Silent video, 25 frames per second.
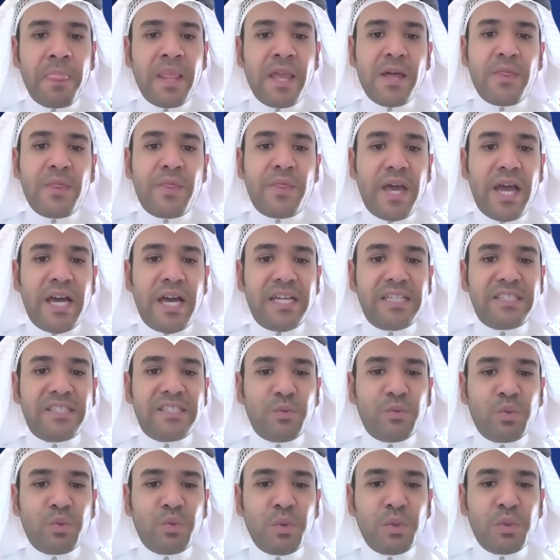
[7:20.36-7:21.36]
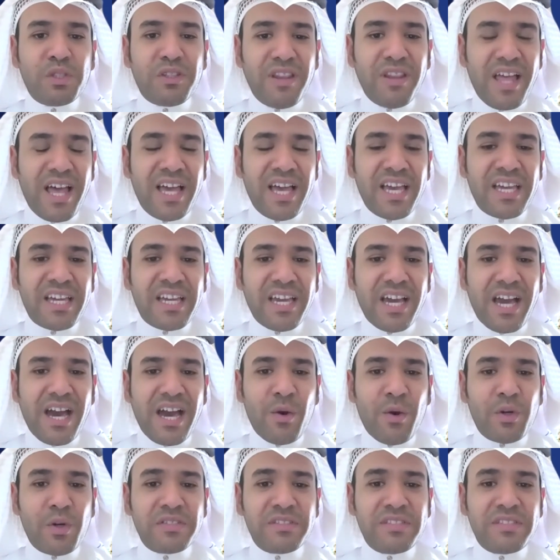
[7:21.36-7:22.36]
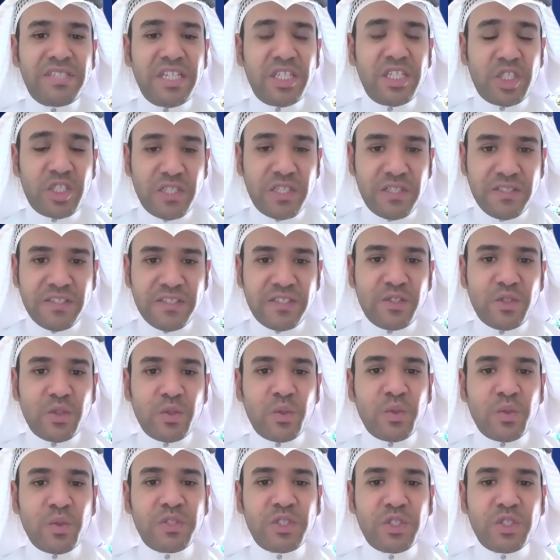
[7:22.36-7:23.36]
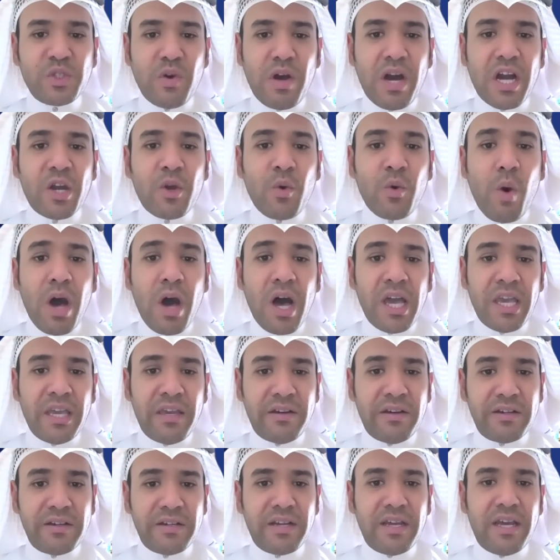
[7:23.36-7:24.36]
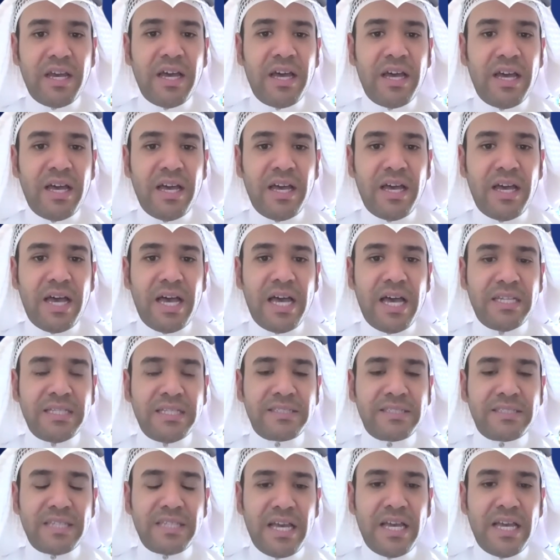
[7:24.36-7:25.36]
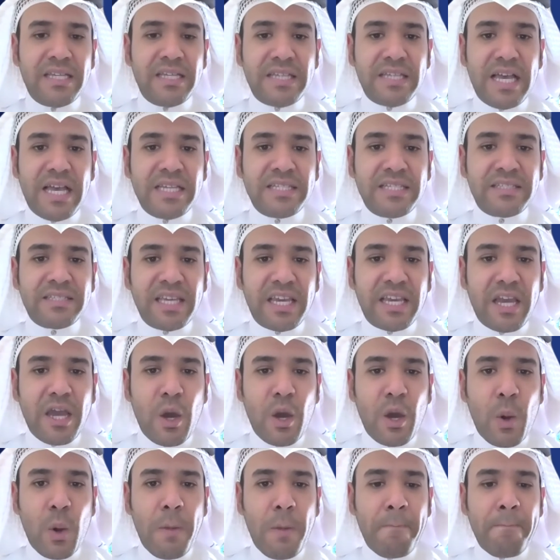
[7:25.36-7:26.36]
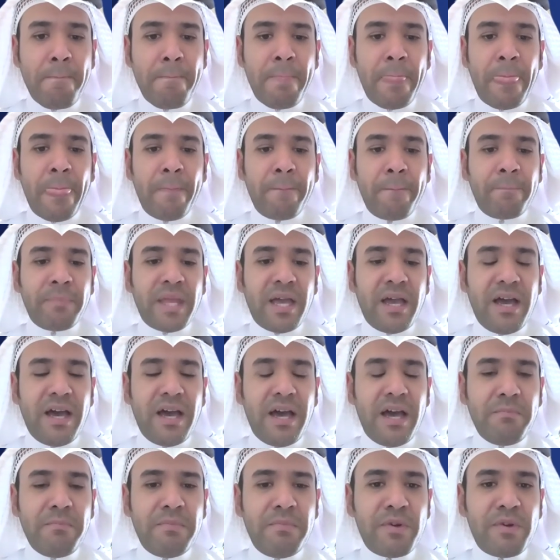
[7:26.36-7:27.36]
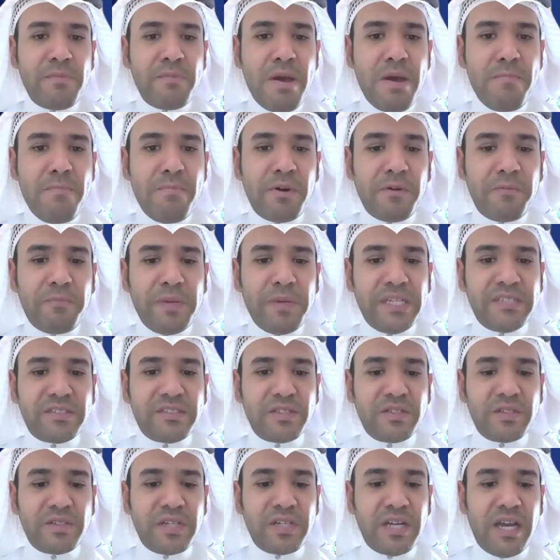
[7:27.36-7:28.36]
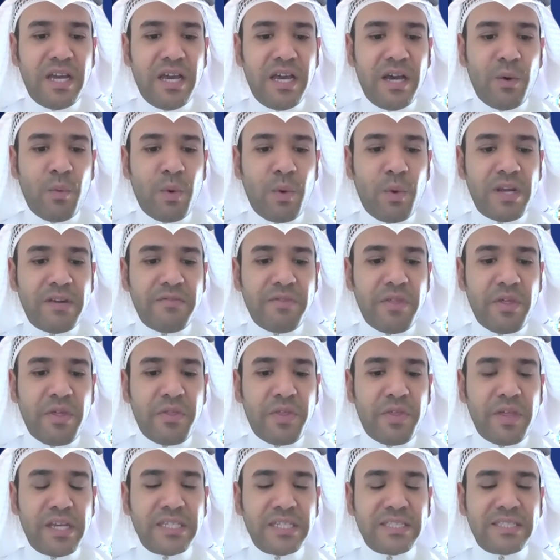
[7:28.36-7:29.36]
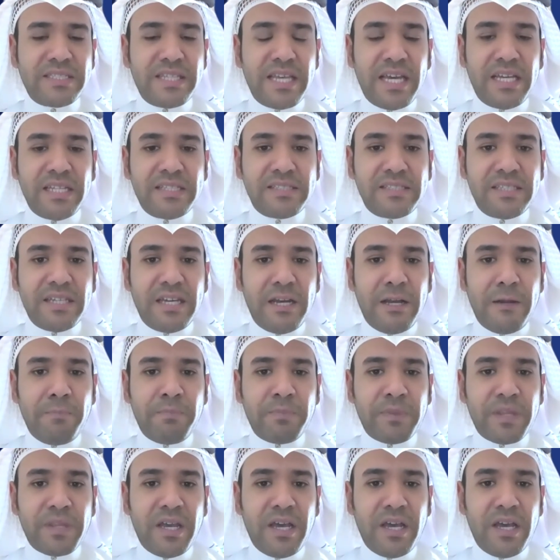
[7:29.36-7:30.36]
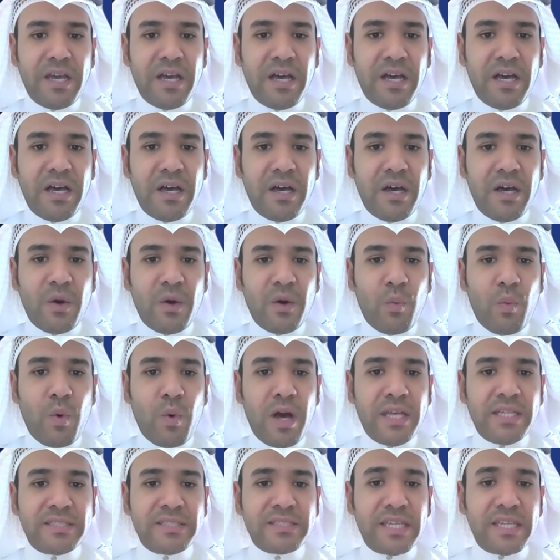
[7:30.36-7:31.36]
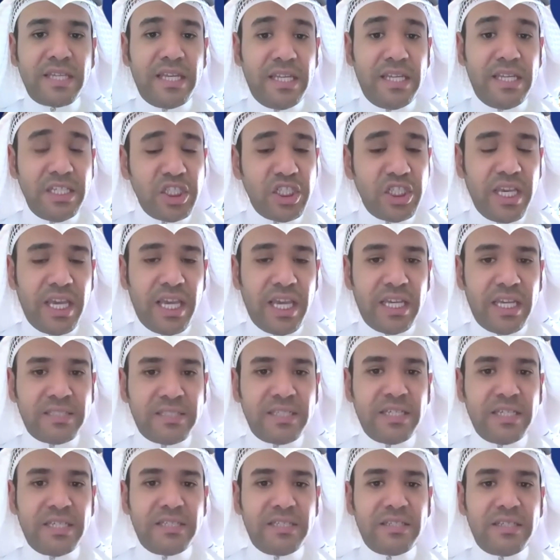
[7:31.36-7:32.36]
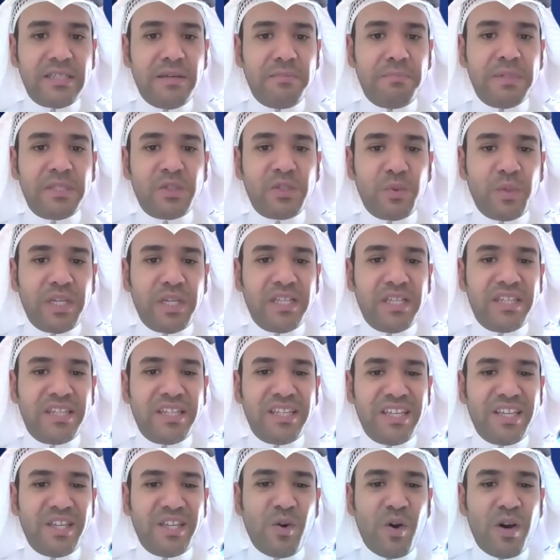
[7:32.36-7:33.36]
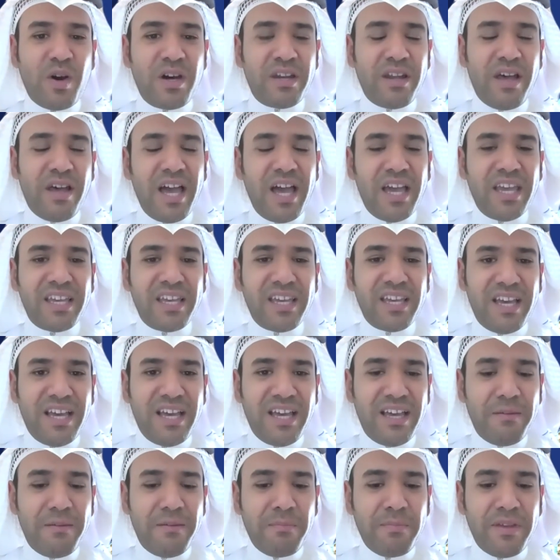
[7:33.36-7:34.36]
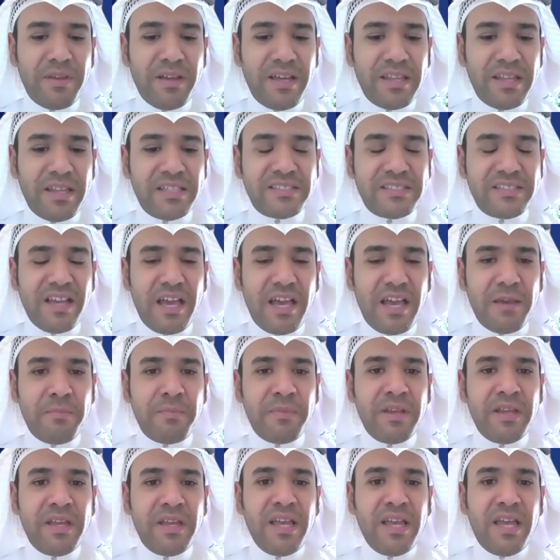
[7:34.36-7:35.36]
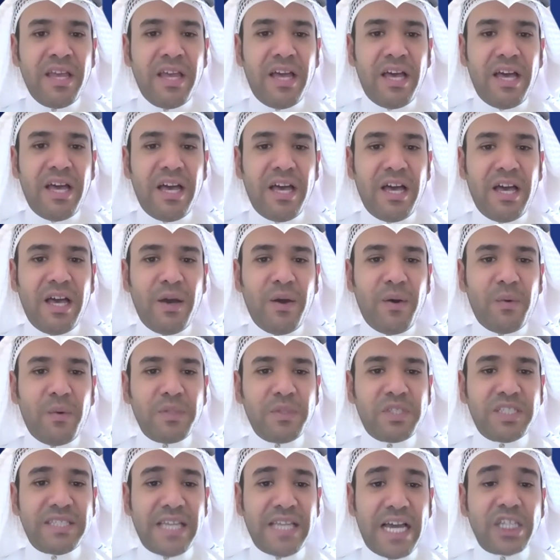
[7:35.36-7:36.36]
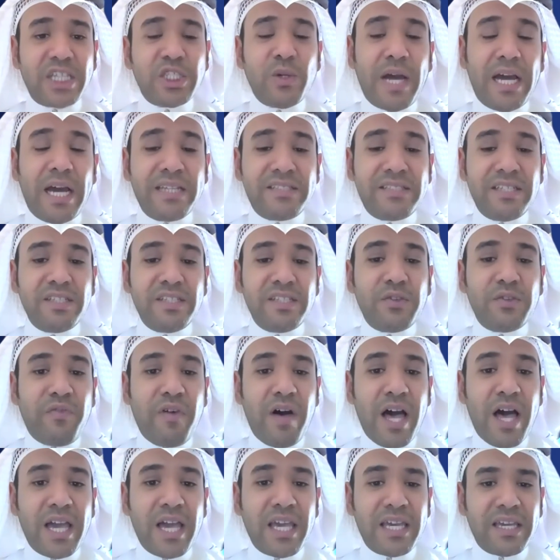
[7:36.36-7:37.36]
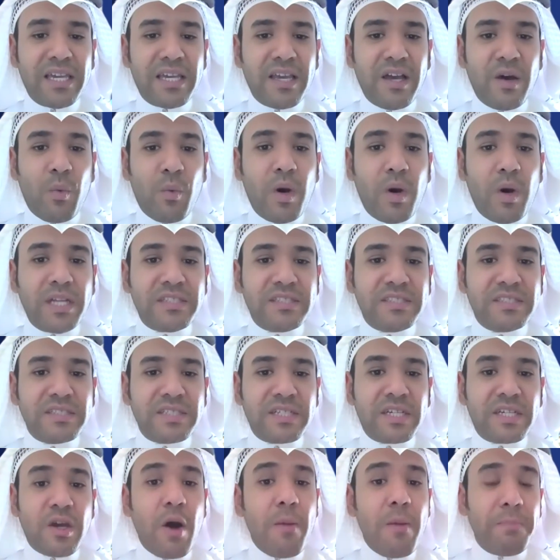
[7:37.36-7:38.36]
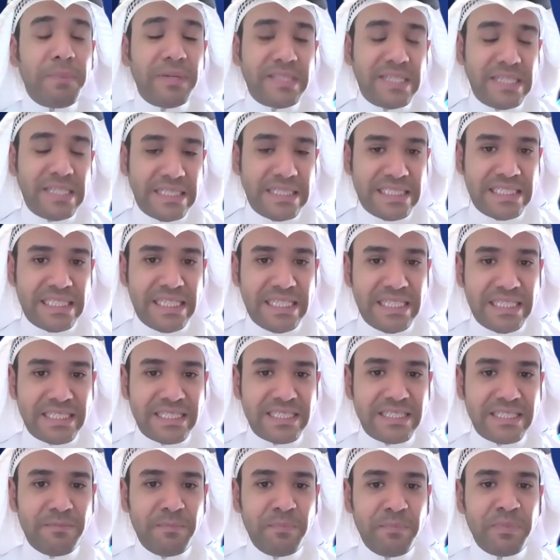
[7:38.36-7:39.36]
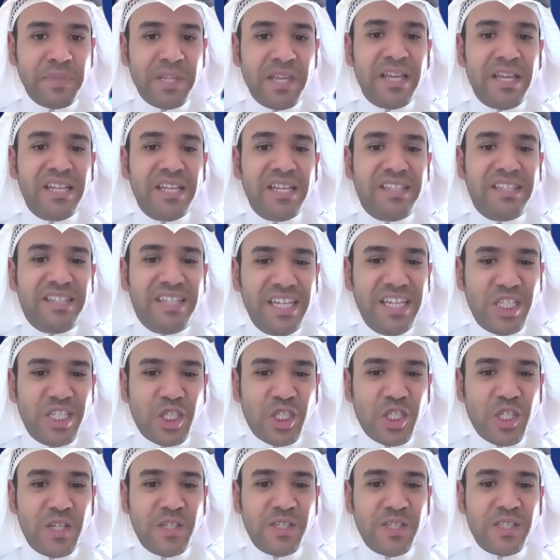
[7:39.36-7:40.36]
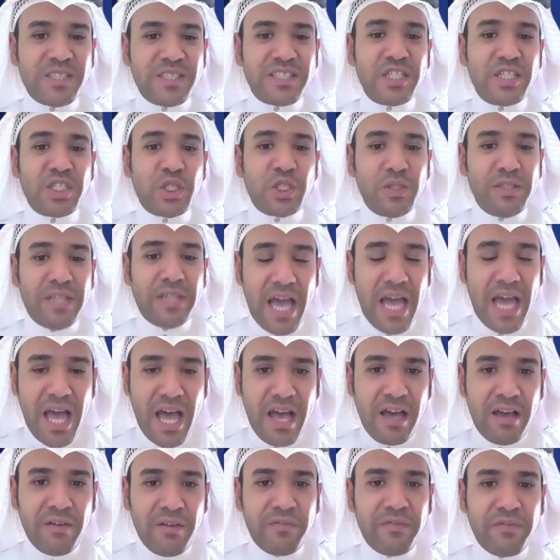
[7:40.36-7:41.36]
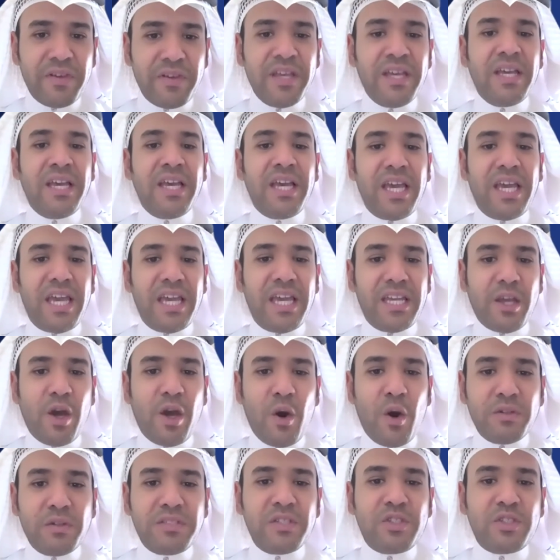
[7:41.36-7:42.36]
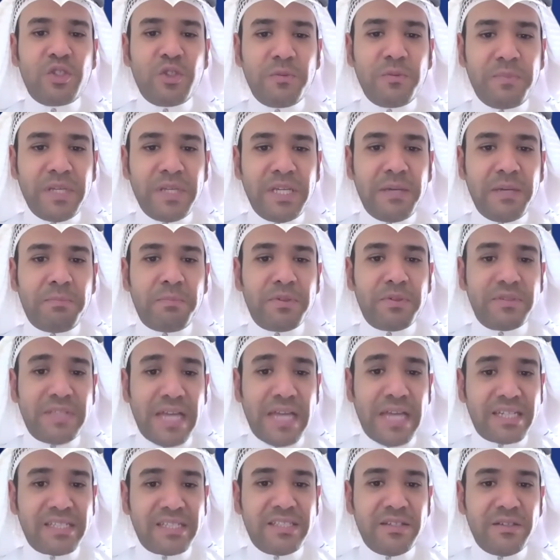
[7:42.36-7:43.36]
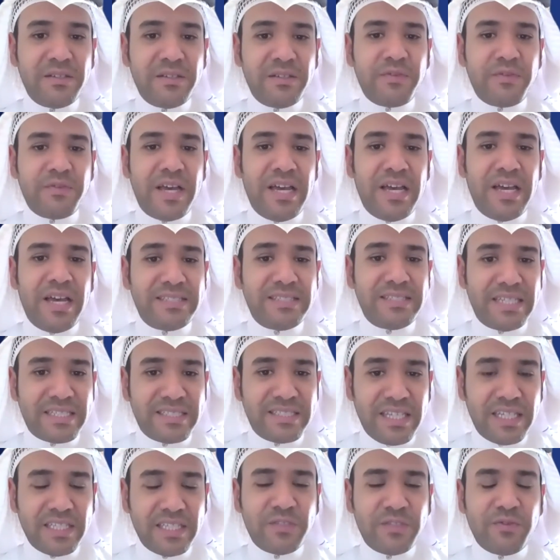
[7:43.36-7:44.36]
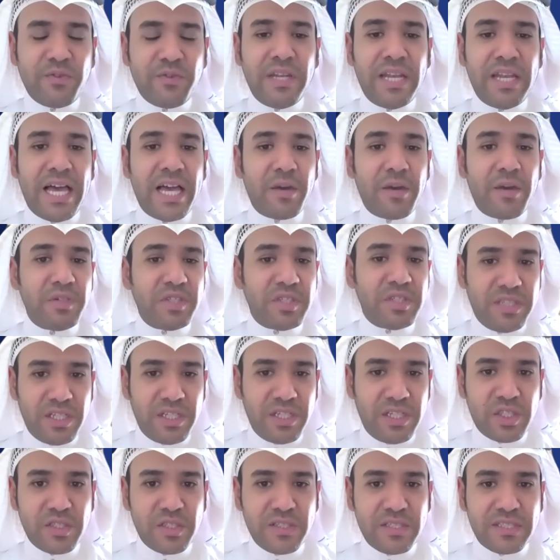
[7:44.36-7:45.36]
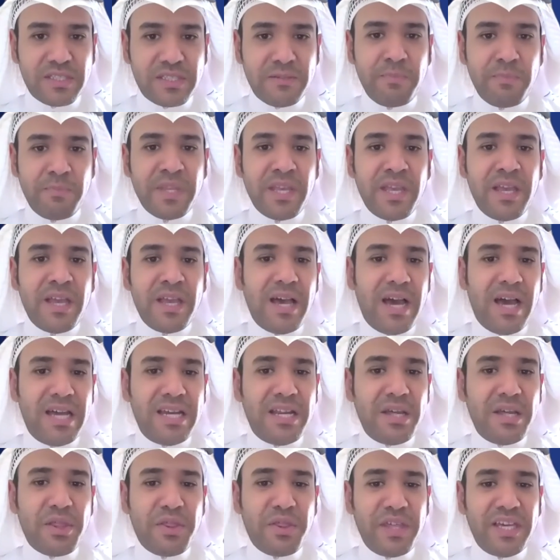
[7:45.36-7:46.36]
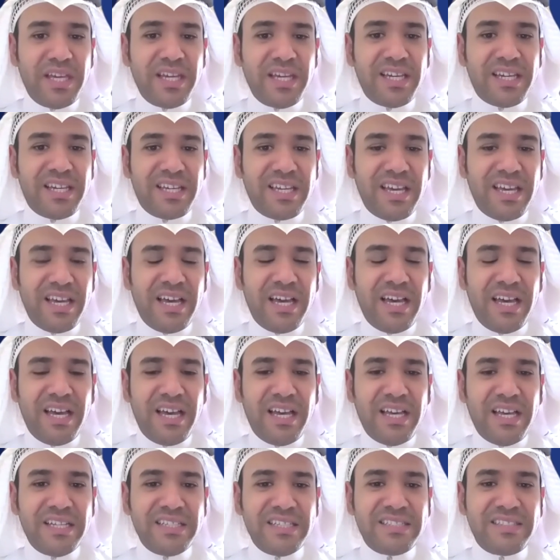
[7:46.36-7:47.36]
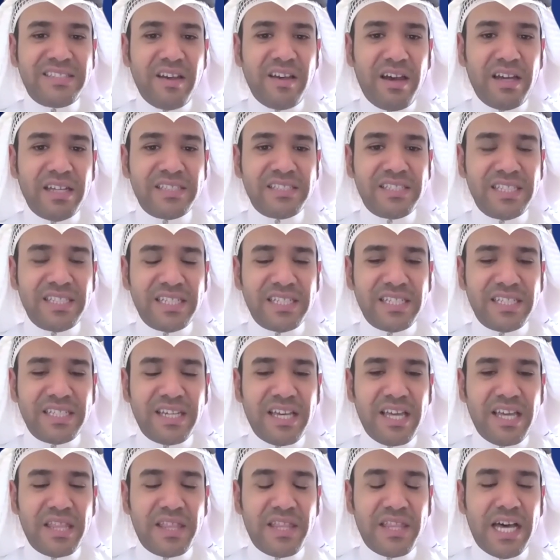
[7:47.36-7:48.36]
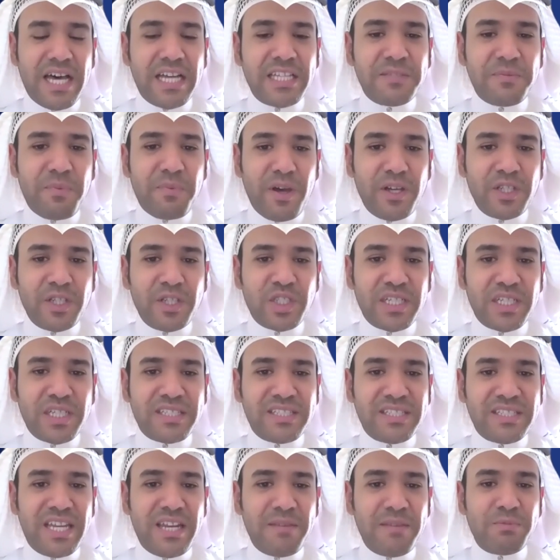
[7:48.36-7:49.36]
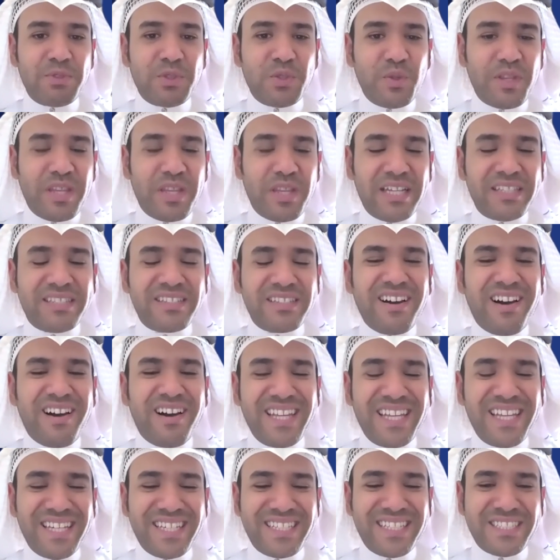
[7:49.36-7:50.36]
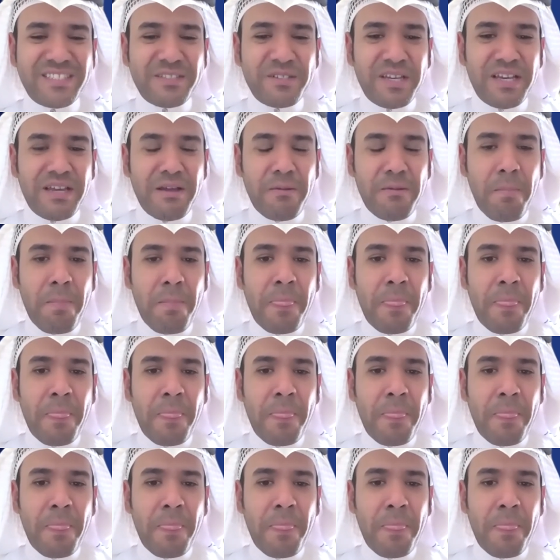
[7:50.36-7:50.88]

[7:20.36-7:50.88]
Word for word: that we would like our teachers to, to acquire uh, as, as, as, they go. Um, remember, Peter, uh, one of the things that um, uh, uh was initiated between you and I um, at the time, uh, which is actually identifying what competencies teachers should have in order to be productive and successful language teachers. And I think uh, uh, starting that project, and I'm sure that colleagues uh,